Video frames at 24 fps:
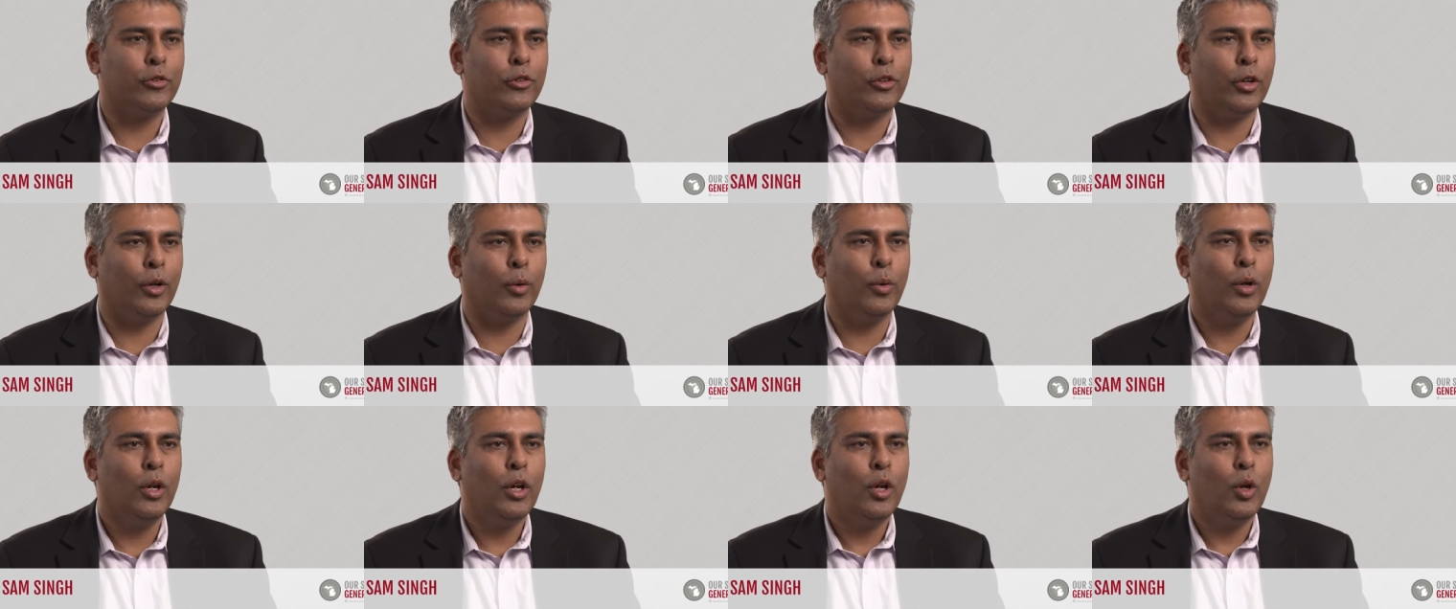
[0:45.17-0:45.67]

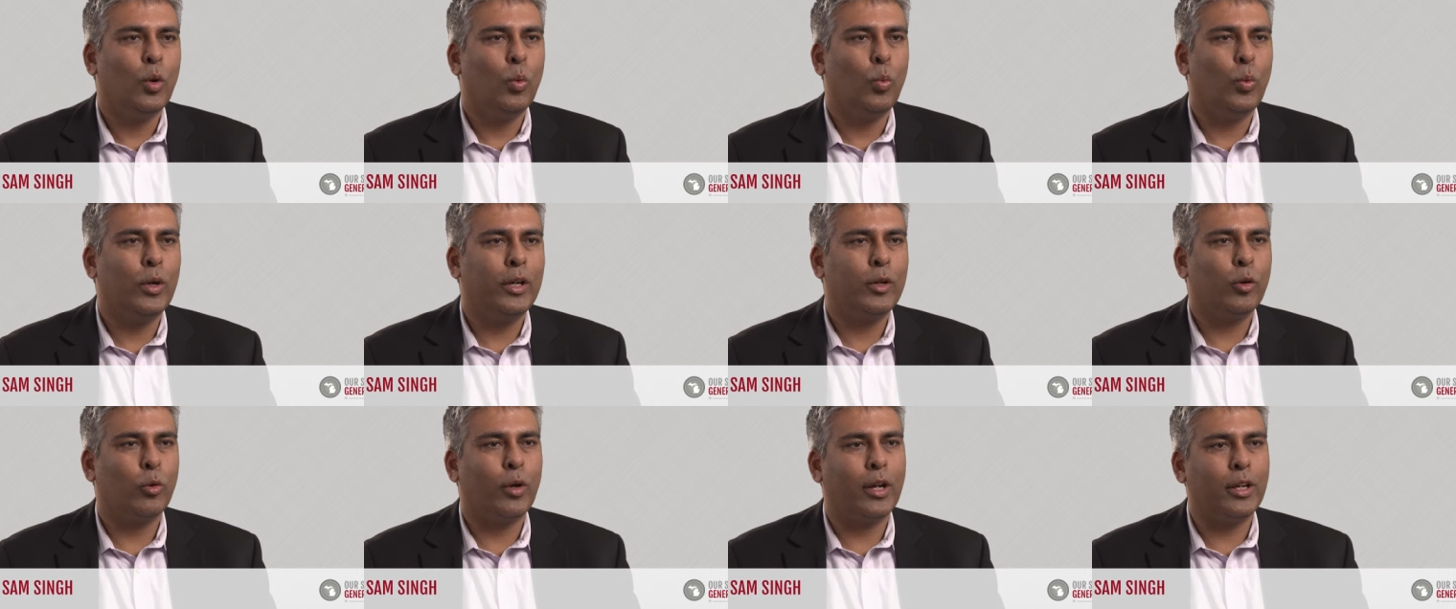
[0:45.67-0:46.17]
So
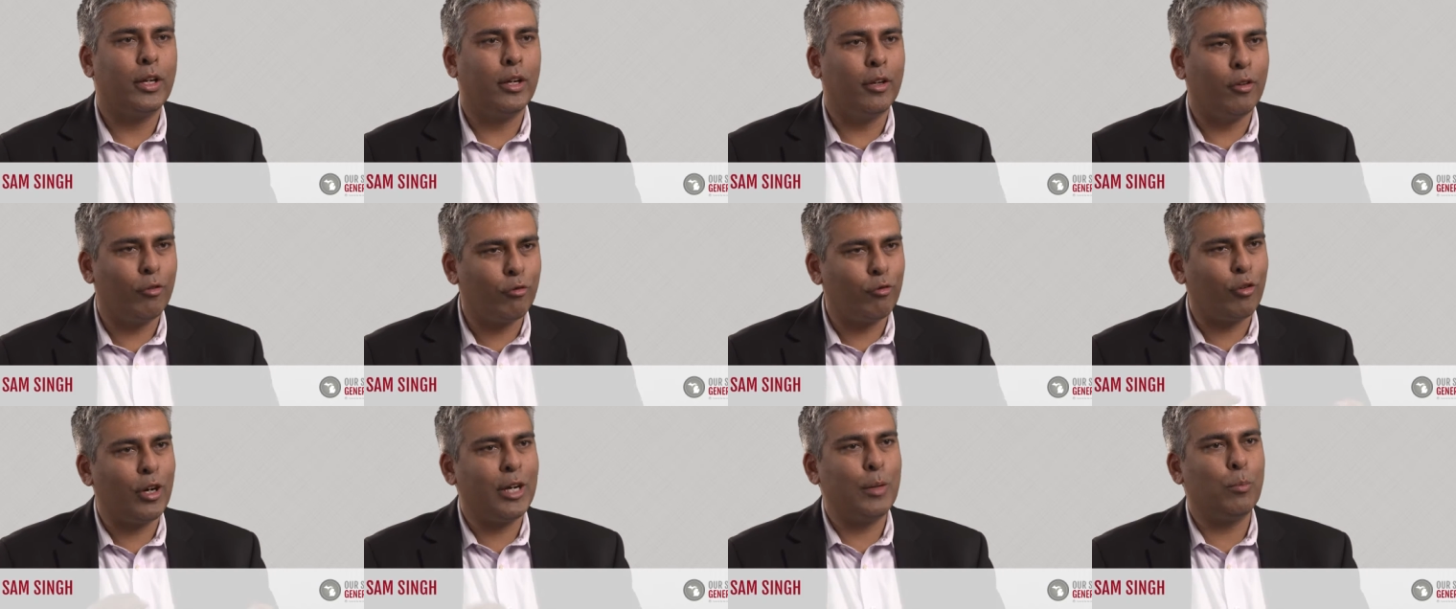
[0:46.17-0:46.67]
we created
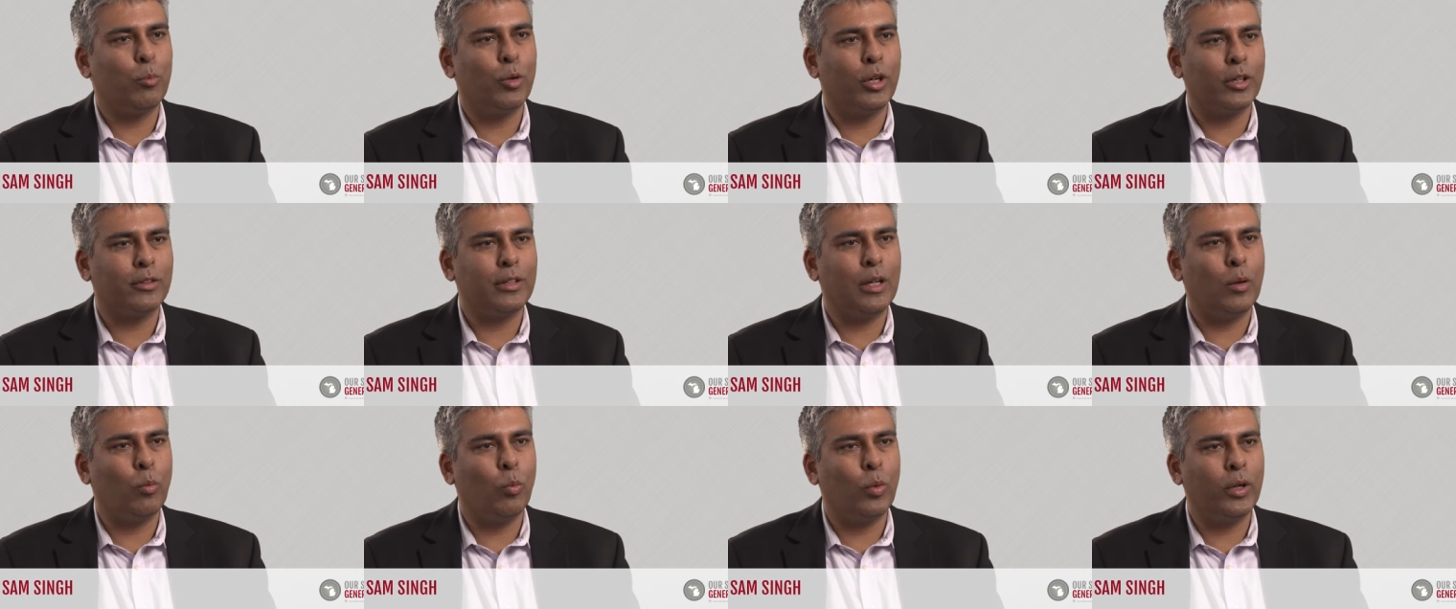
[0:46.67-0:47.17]
a
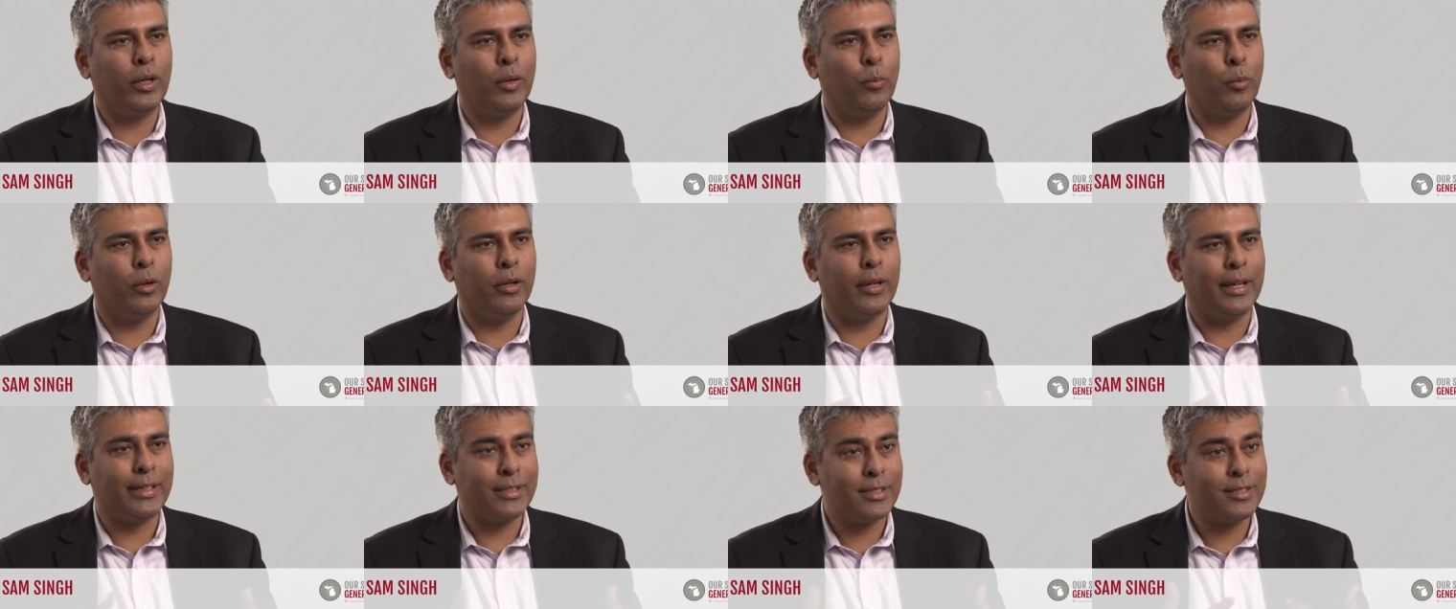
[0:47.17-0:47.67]
framework that we
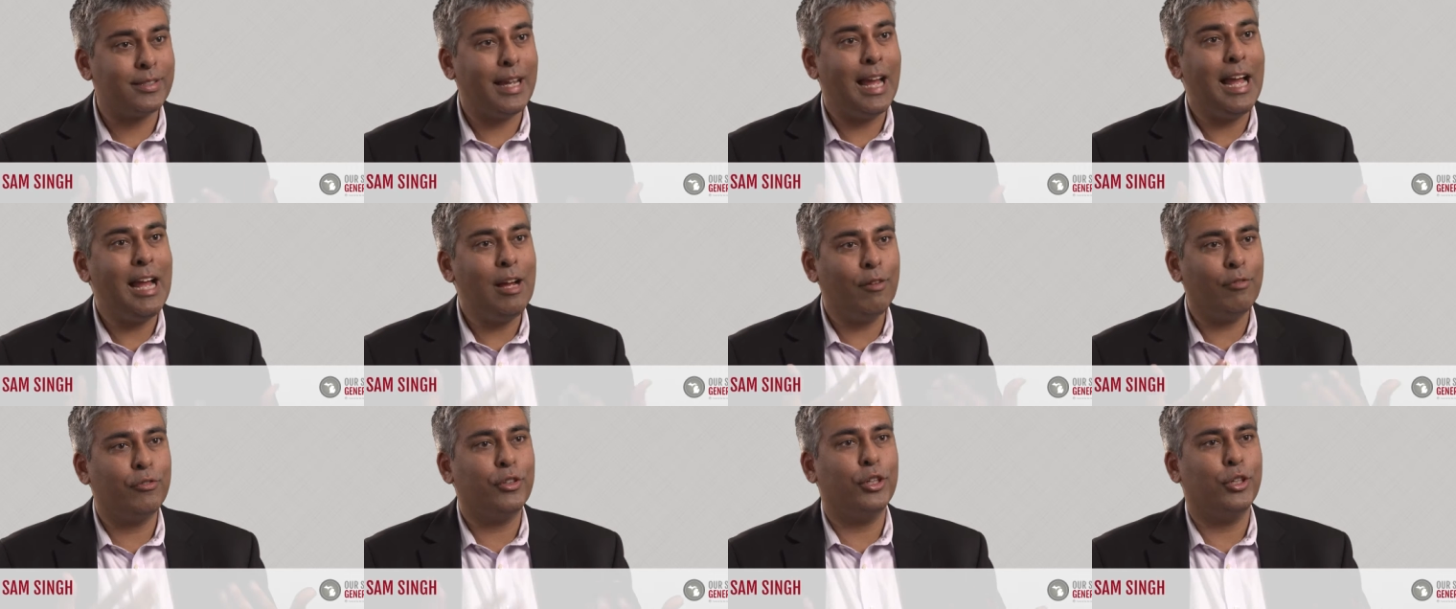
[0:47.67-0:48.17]
would as
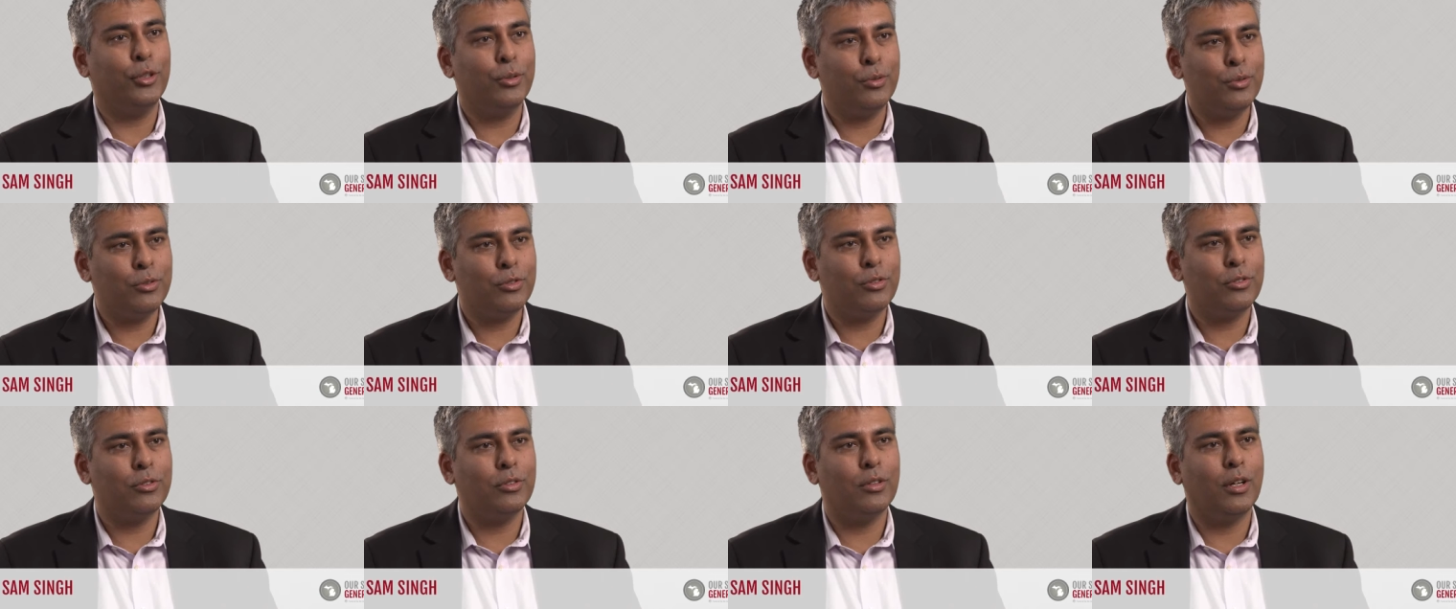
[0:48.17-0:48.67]
staff
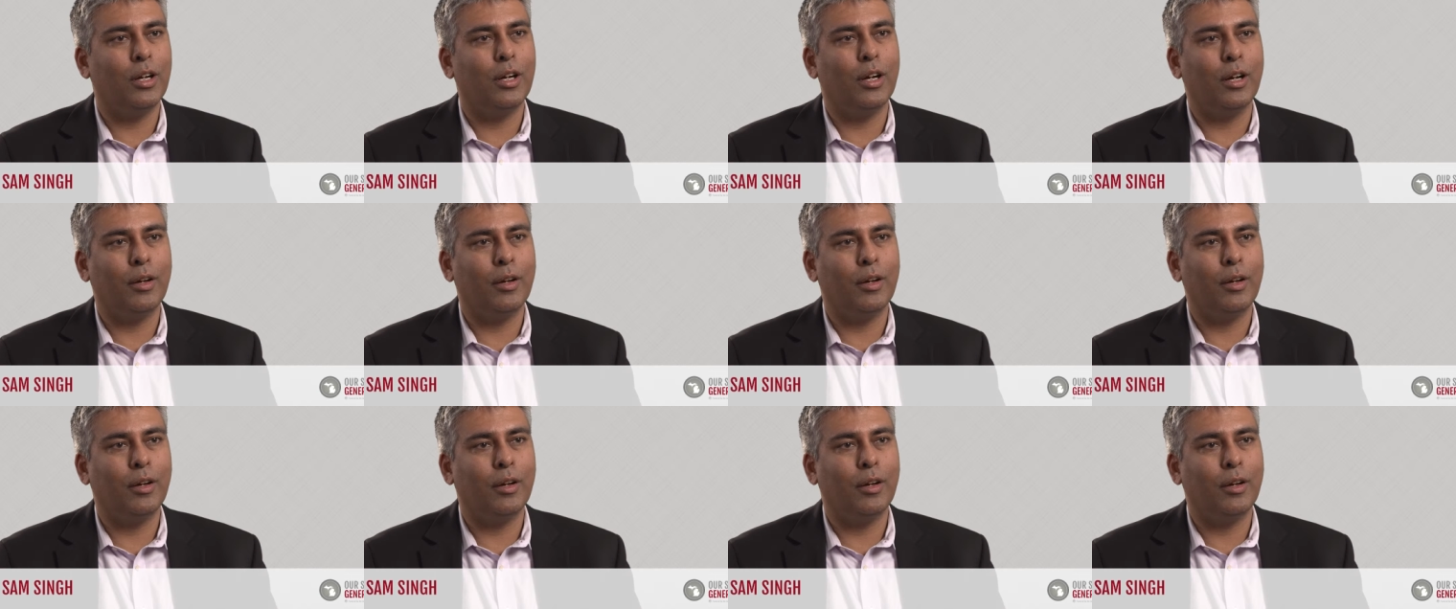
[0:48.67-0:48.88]
use